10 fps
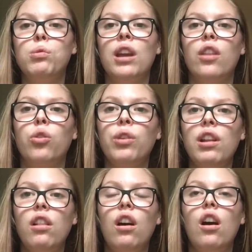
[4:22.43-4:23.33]
We had 3
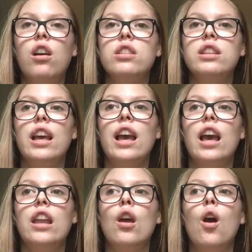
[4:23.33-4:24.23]
logs
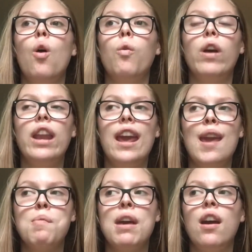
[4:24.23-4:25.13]
and 1
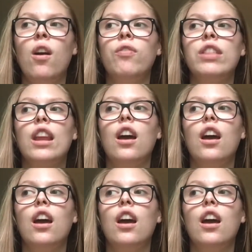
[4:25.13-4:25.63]
hay bale.